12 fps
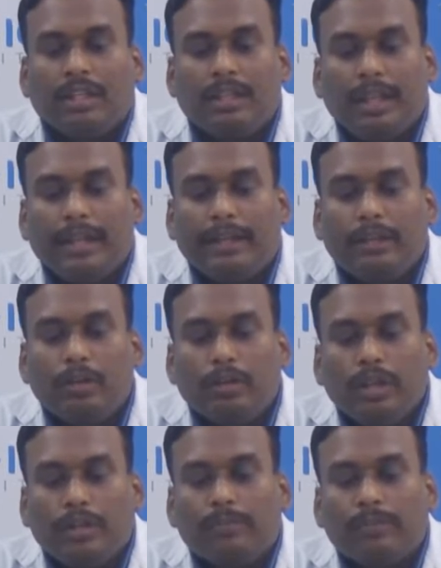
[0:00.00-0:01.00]
They
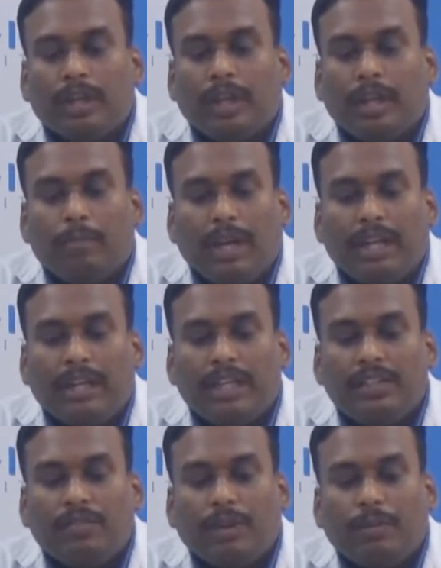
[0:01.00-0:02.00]
include a blood
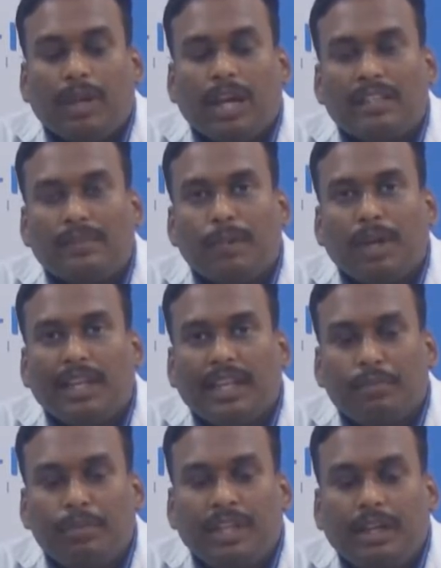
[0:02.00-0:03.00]
test for plasma
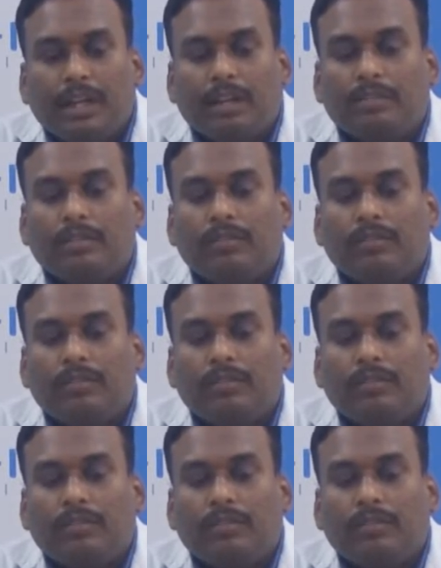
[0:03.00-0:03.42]
A beta,